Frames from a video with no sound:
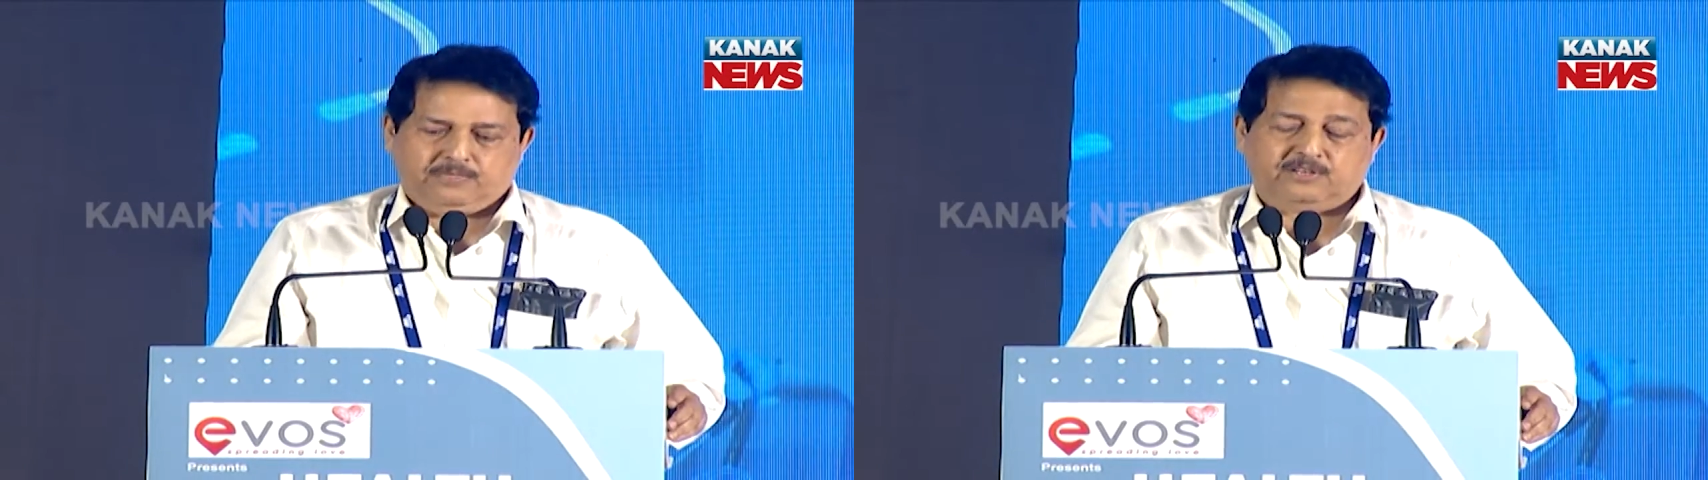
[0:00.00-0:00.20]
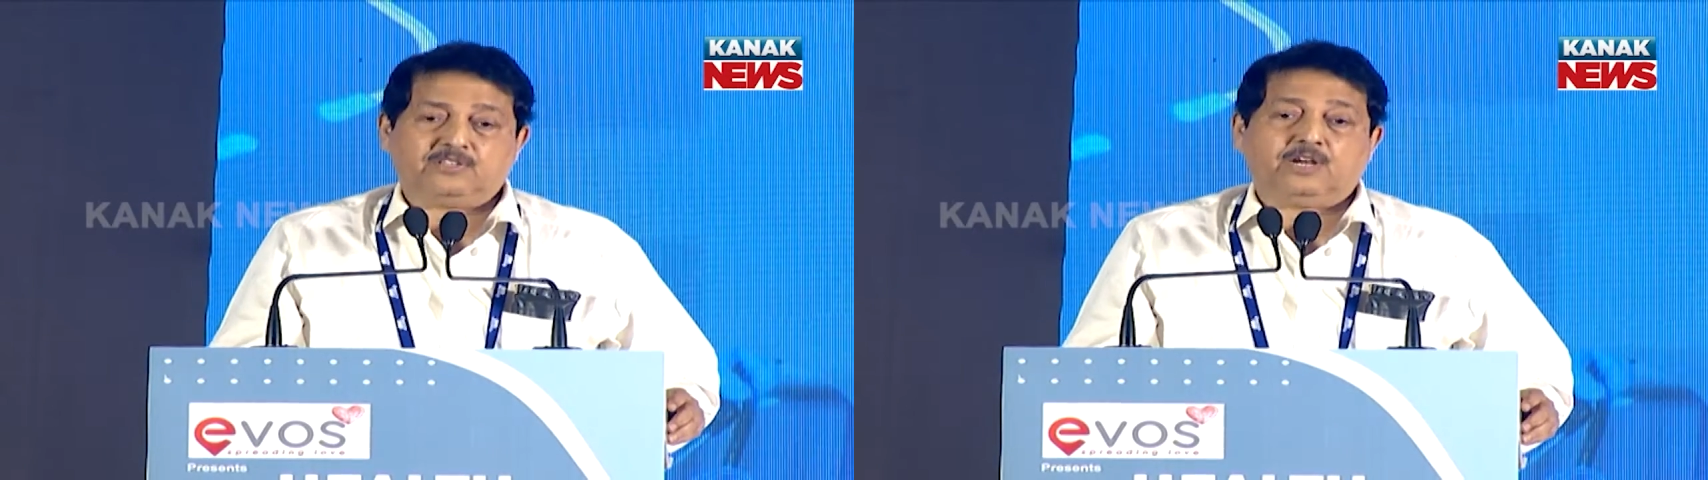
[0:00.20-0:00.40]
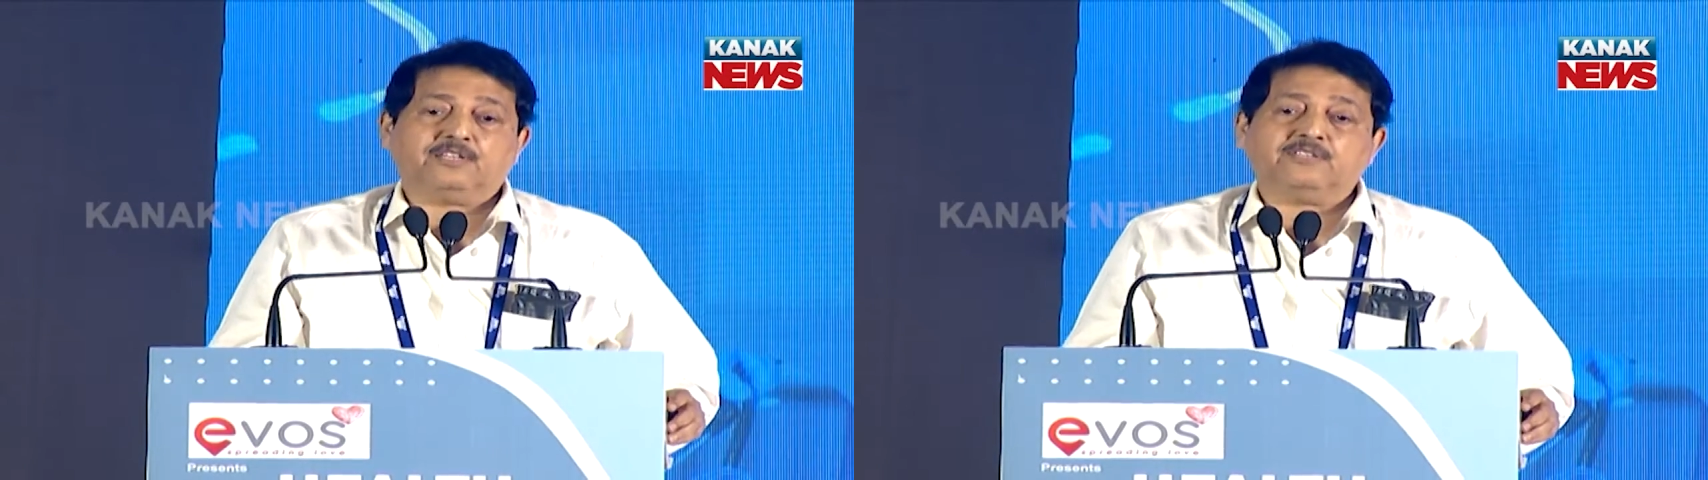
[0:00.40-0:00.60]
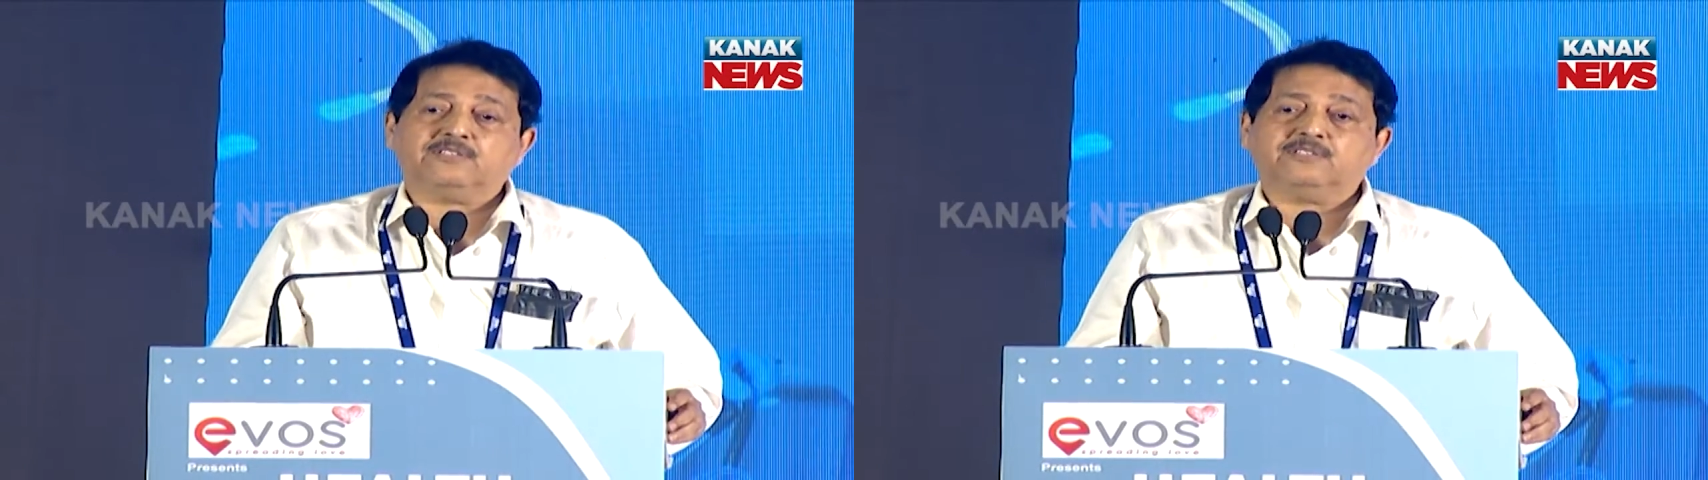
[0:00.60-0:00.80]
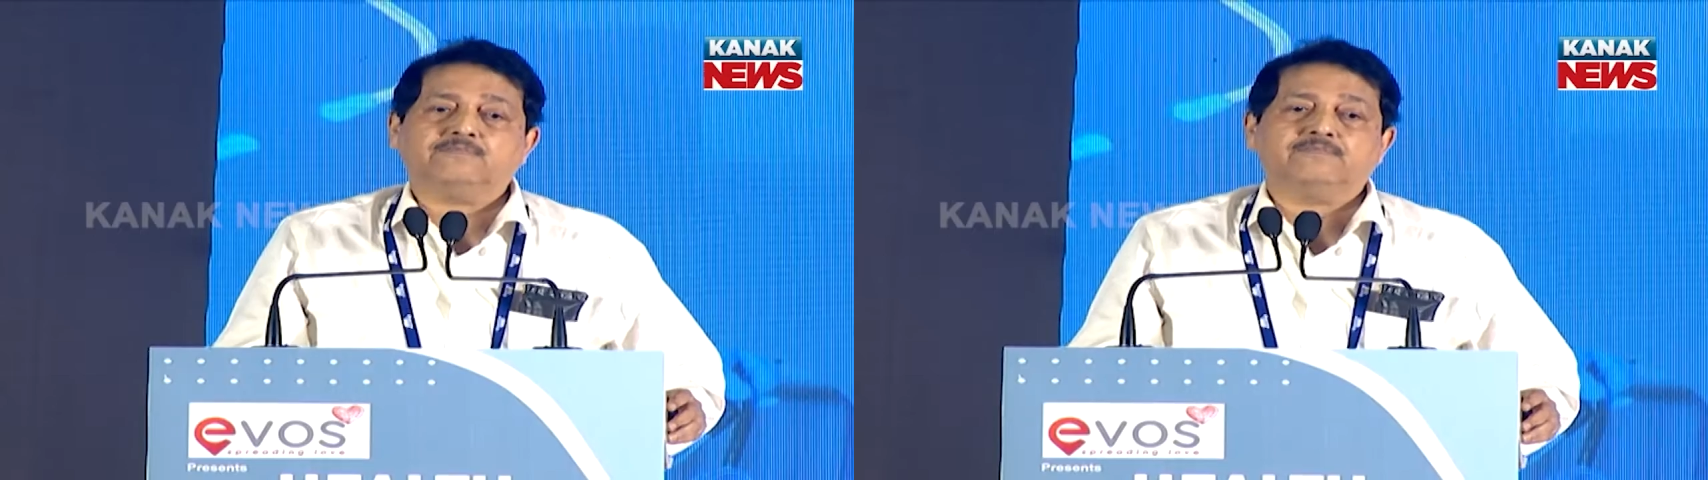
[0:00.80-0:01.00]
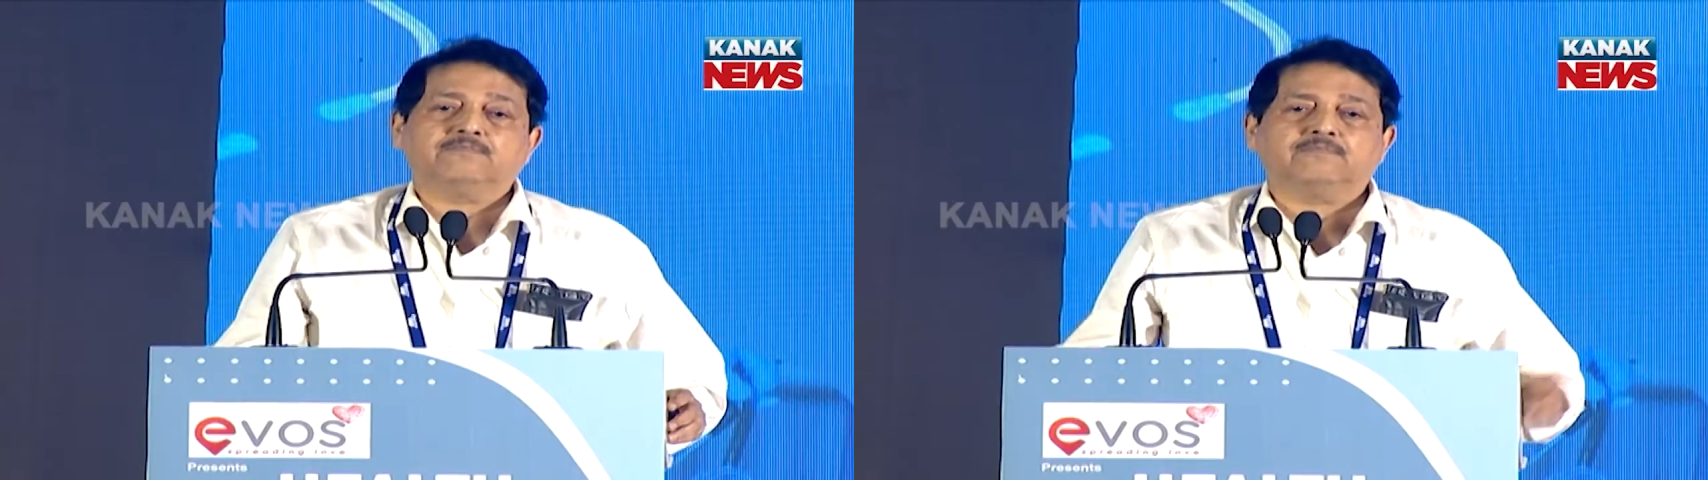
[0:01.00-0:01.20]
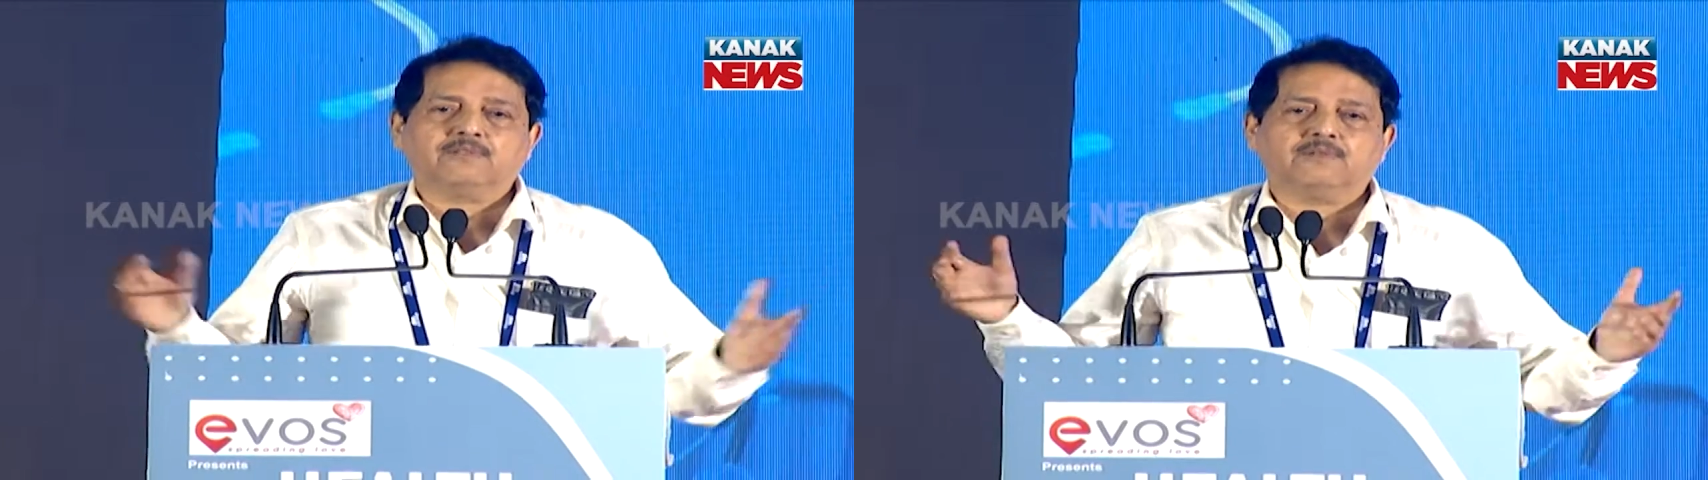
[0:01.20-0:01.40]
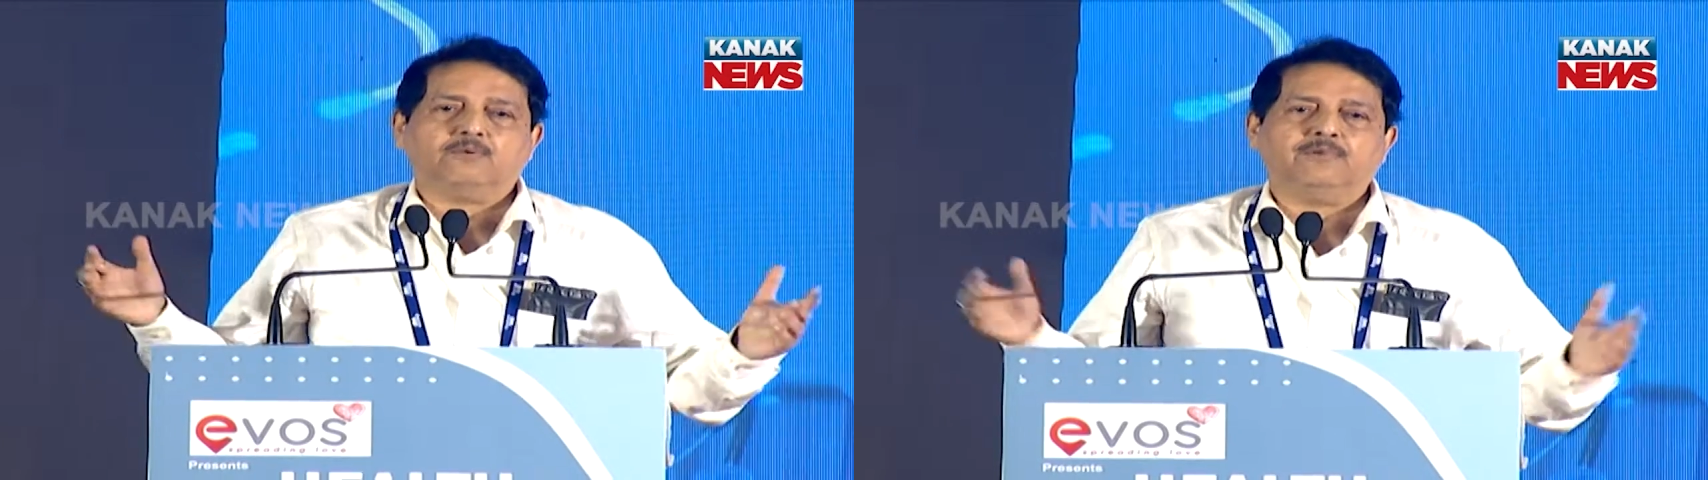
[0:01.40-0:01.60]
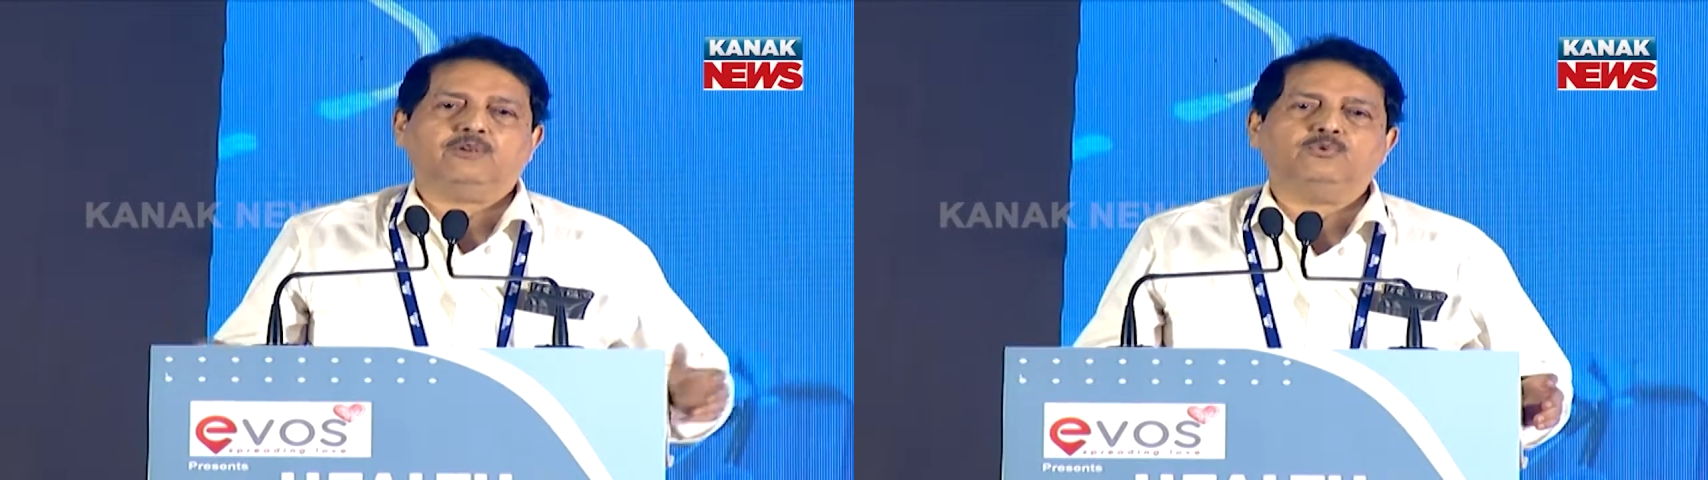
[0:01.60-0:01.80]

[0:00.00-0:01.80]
The result is we